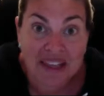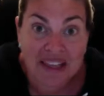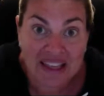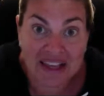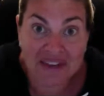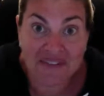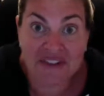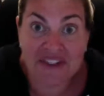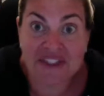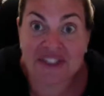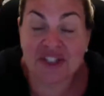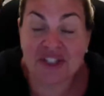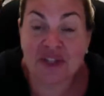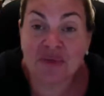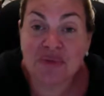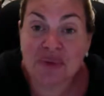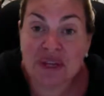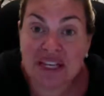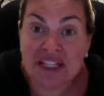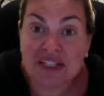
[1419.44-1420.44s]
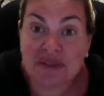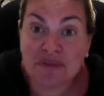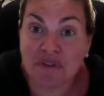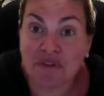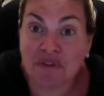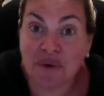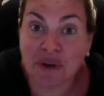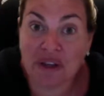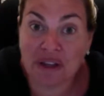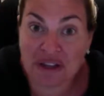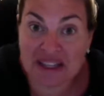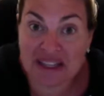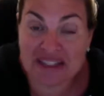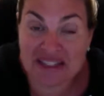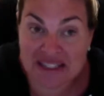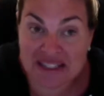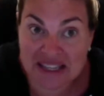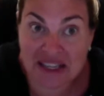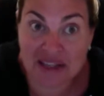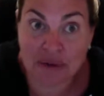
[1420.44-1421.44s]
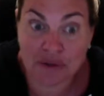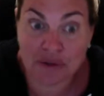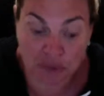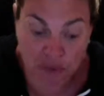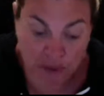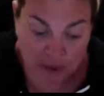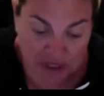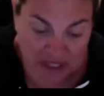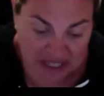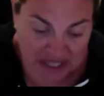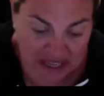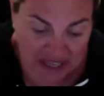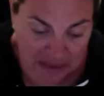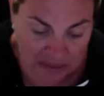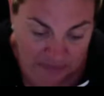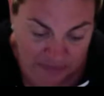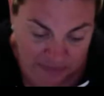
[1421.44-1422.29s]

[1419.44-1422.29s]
if it's 2 weeks before you get to say those words again.